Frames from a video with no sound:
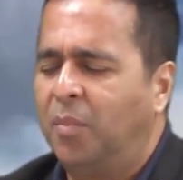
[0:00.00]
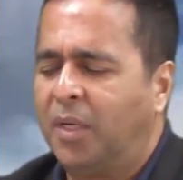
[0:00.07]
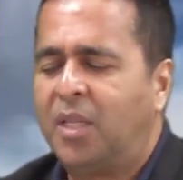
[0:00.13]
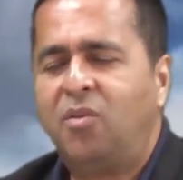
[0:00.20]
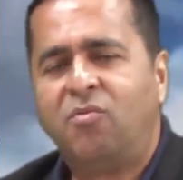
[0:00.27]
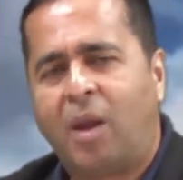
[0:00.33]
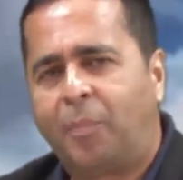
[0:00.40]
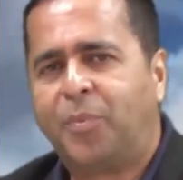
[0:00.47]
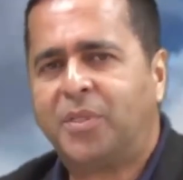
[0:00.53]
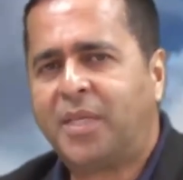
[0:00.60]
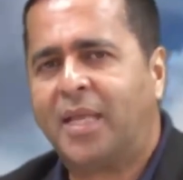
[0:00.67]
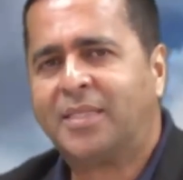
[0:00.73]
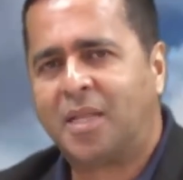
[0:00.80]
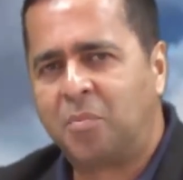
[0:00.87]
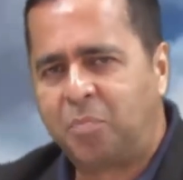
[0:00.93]
but he
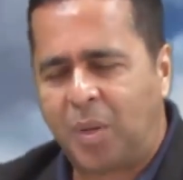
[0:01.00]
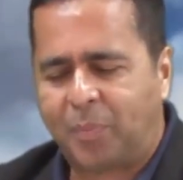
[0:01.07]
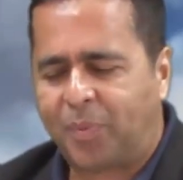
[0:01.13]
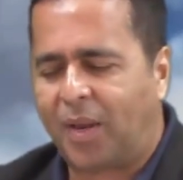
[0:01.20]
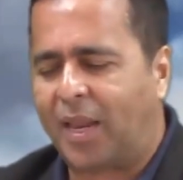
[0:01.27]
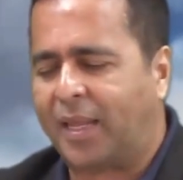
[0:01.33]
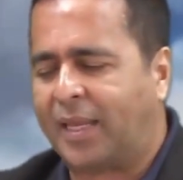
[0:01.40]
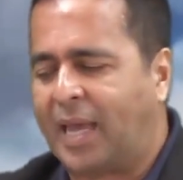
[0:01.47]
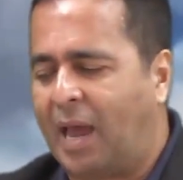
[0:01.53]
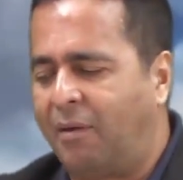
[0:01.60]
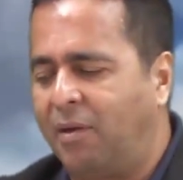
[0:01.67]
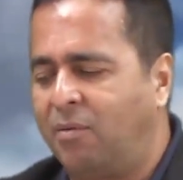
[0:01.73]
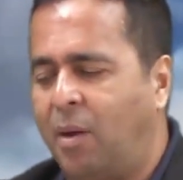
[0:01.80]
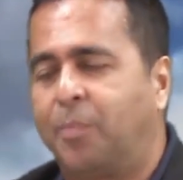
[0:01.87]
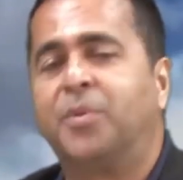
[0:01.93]
represents and people like
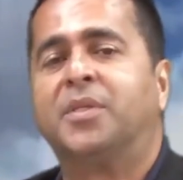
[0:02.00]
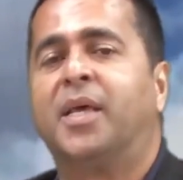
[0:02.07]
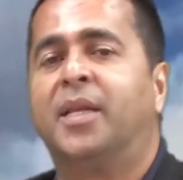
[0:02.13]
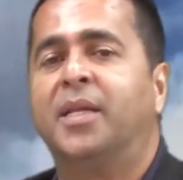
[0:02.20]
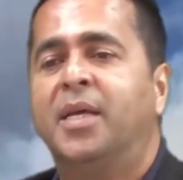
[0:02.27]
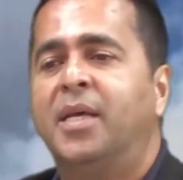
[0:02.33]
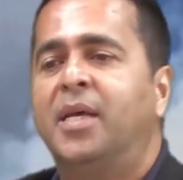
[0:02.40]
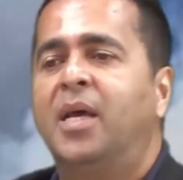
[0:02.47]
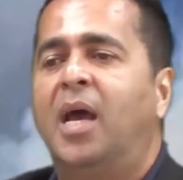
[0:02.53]
gary represent